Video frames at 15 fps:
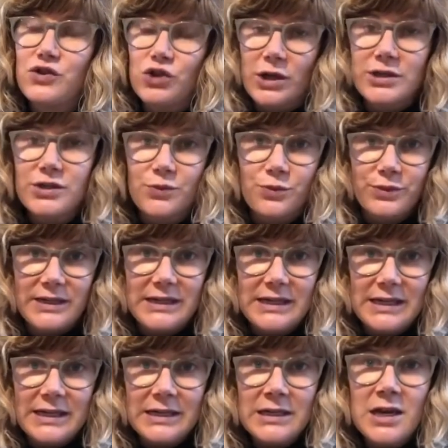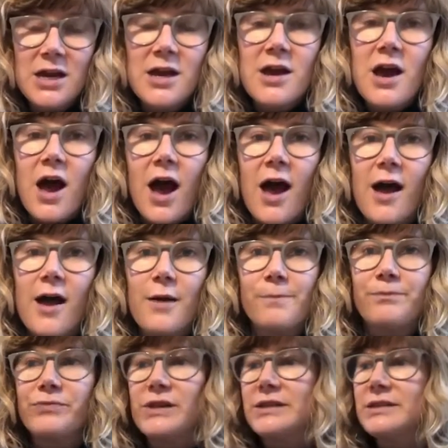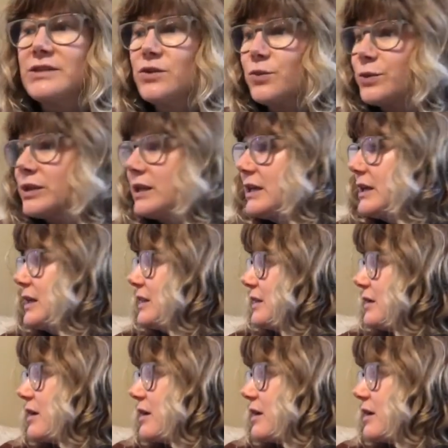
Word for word: just reading um, this is a really